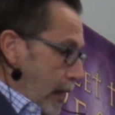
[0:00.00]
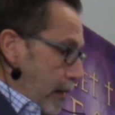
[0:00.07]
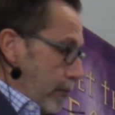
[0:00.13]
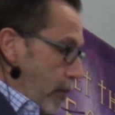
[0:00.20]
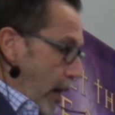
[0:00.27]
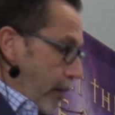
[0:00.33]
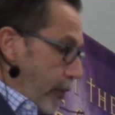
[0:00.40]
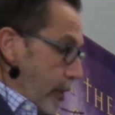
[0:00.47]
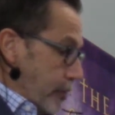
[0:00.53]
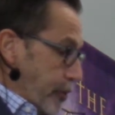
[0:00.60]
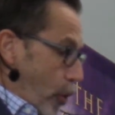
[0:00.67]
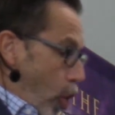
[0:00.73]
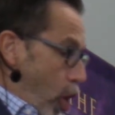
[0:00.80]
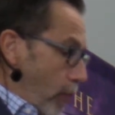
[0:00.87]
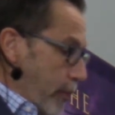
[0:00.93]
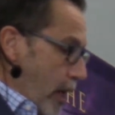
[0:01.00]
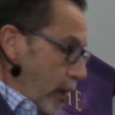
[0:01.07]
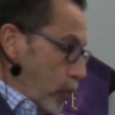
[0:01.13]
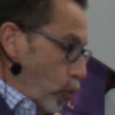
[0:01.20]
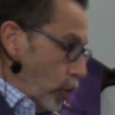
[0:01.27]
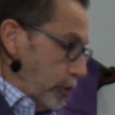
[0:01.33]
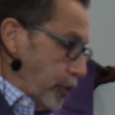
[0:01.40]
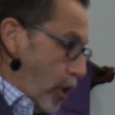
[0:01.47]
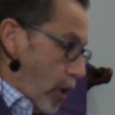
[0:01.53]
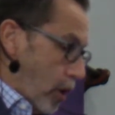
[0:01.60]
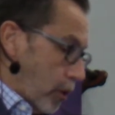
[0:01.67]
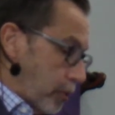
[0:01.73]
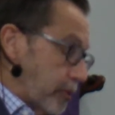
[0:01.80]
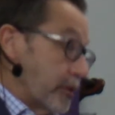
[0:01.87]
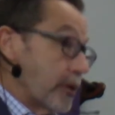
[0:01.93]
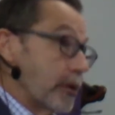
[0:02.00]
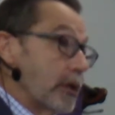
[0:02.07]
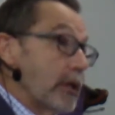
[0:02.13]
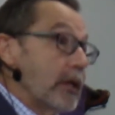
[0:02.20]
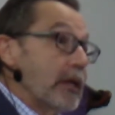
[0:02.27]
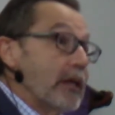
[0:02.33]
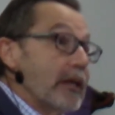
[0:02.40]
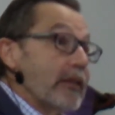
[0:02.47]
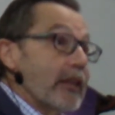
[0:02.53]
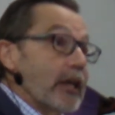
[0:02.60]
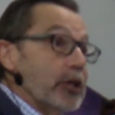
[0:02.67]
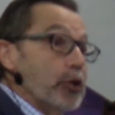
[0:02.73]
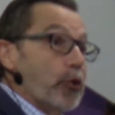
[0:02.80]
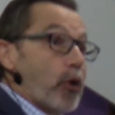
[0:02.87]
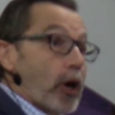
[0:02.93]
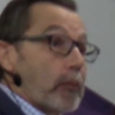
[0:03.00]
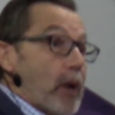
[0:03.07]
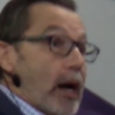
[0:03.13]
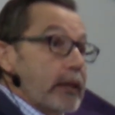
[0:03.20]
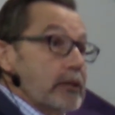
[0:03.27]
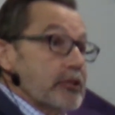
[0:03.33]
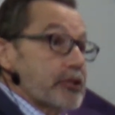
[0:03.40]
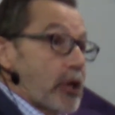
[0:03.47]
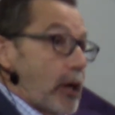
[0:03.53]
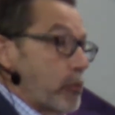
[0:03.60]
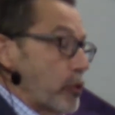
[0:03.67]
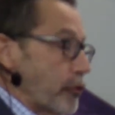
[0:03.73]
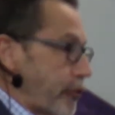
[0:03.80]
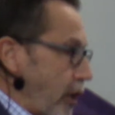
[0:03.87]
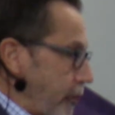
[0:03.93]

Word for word: By this all men will know that you are my disciples.